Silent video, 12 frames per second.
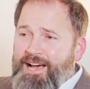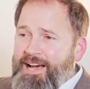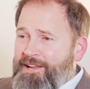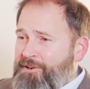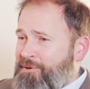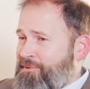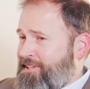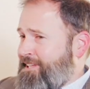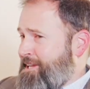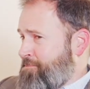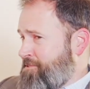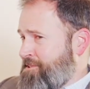I don't know when the
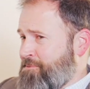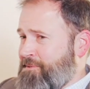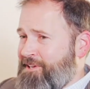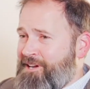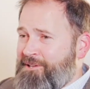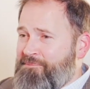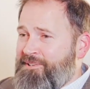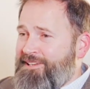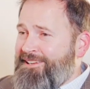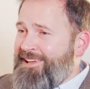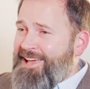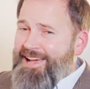camera's going to be on me.
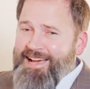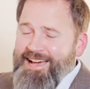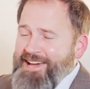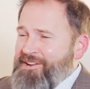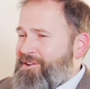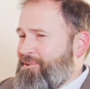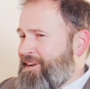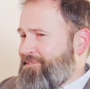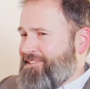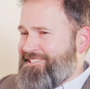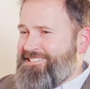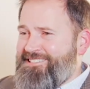Right? I don't know what I
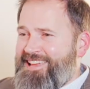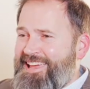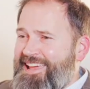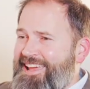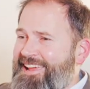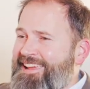want to say.